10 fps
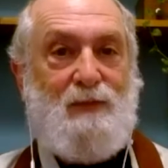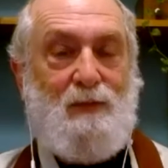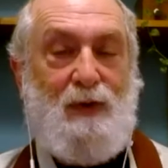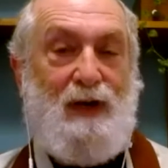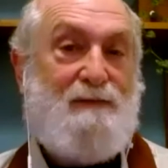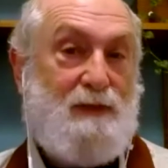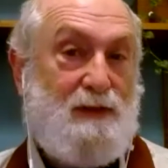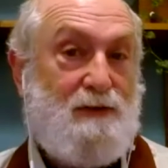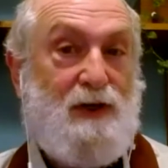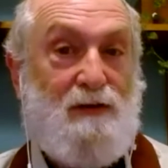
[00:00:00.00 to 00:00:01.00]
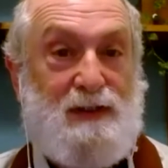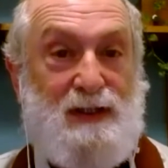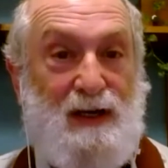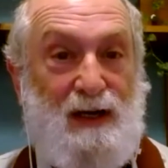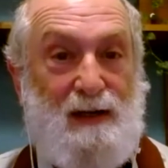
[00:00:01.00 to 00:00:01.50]
what I've learned over
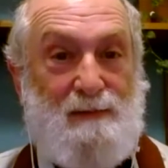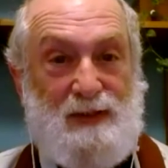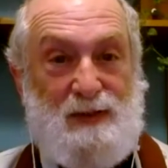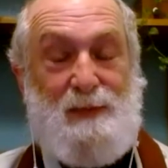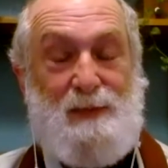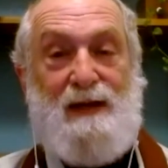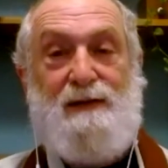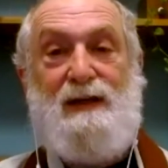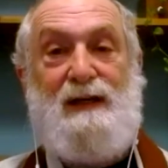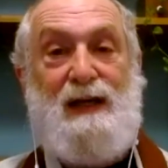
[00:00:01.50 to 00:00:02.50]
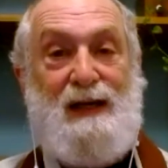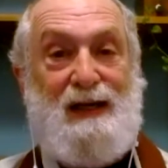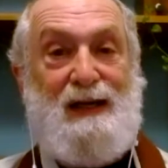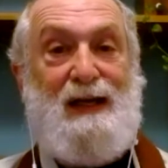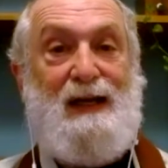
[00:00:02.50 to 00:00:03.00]
time is better than getting
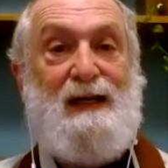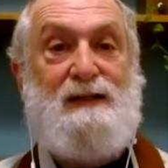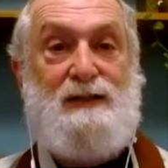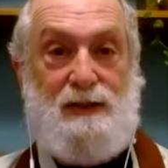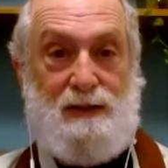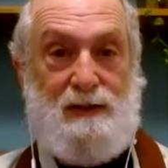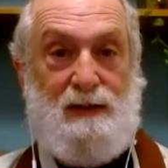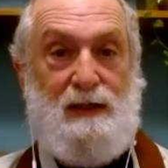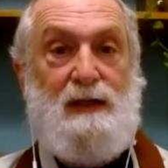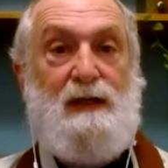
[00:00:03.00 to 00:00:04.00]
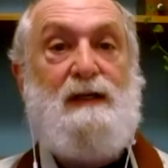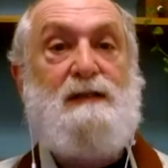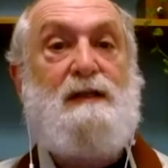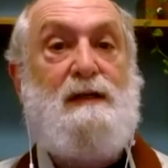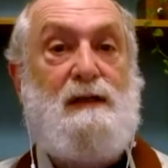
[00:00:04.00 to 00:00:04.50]
an answer
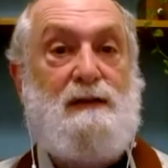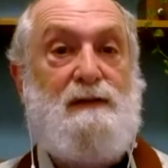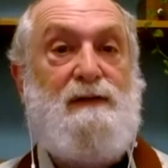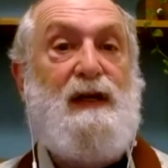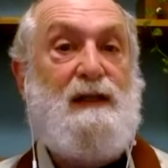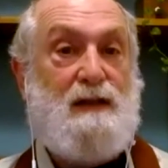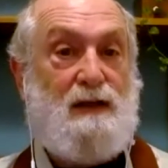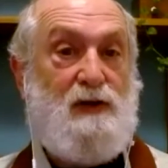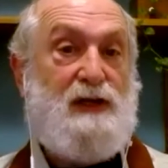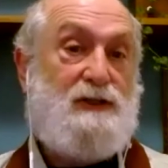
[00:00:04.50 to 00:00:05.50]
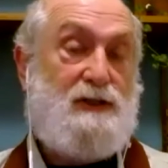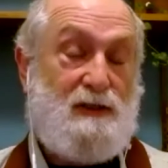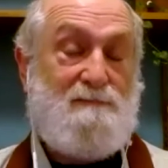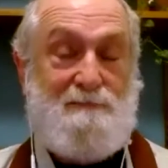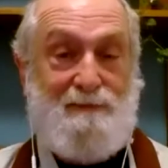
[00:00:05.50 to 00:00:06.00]
is cultivating the
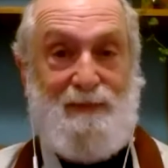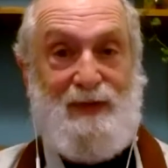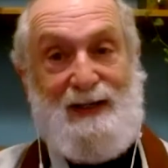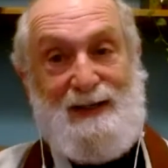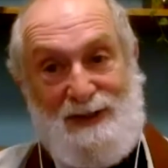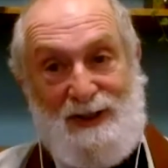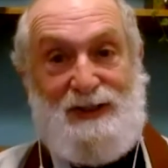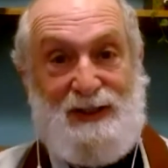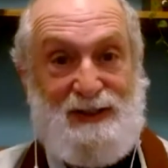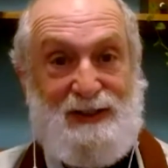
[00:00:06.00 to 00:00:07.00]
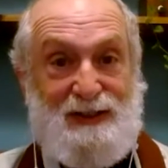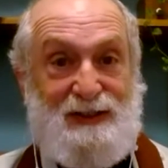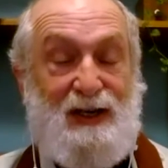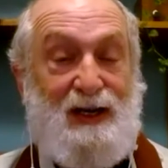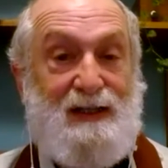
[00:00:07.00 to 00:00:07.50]
question. And just as an
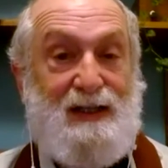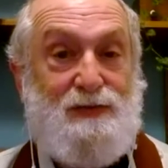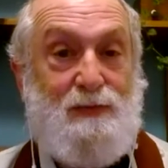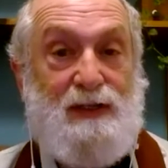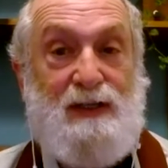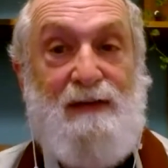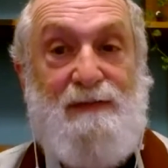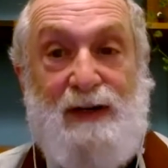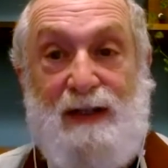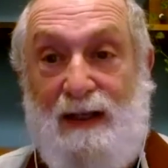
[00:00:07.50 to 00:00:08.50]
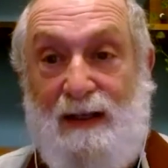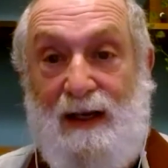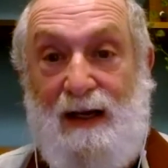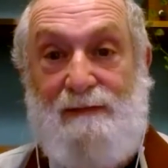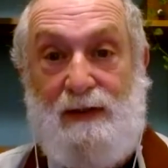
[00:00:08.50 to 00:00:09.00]
aside, that's one definite thing
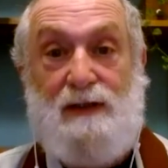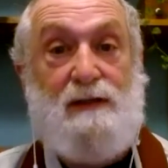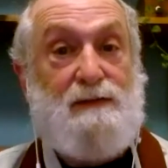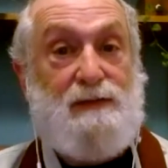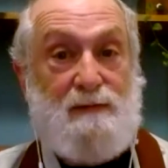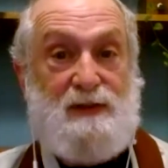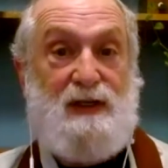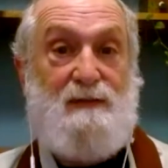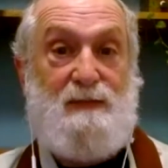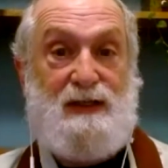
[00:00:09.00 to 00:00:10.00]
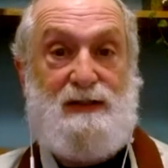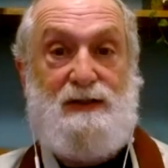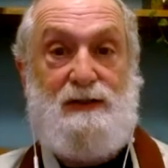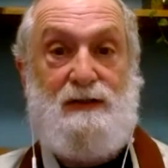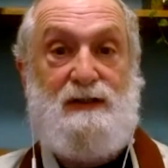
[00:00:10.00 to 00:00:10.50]
that I've learned from Zen Master
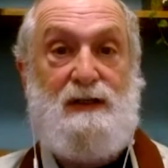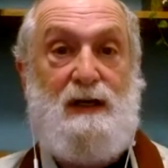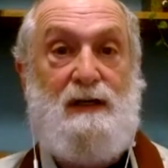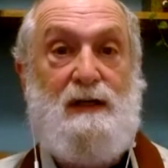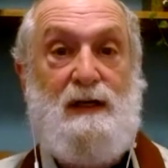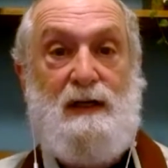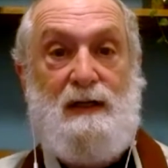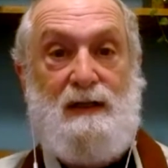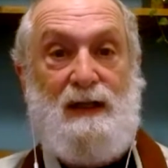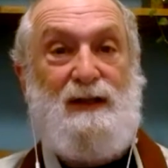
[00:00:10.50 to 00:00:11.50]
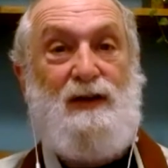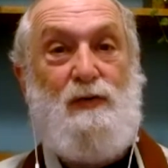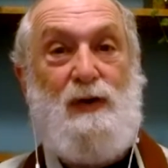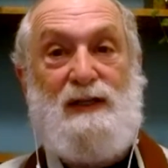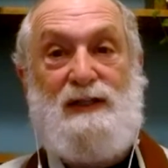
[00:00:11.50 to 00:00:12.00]
Seung Sahn, that the
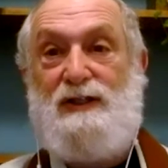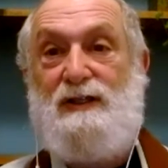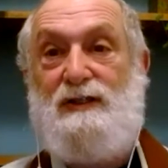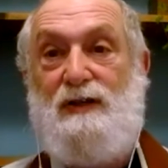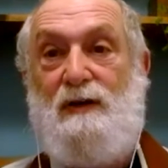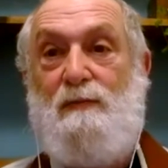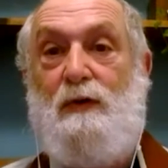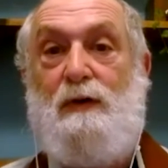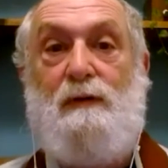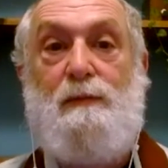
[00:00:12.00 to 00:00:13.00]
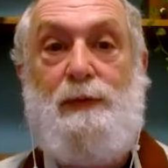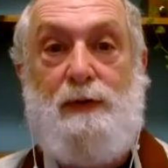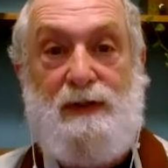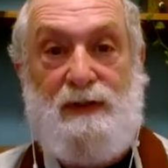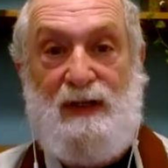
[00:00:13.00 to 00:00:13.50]
questions are more
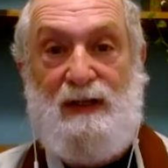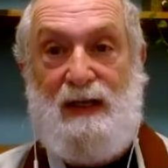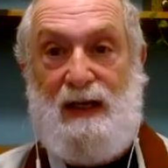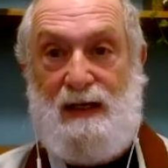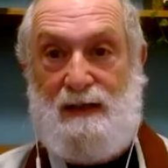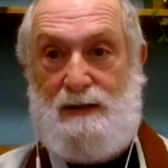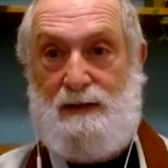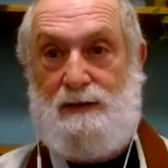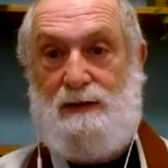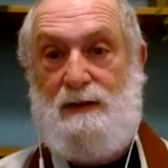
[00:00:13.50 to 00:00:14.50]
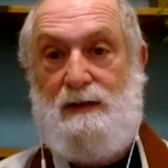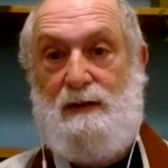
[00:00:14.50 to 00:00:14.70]
important than the answers.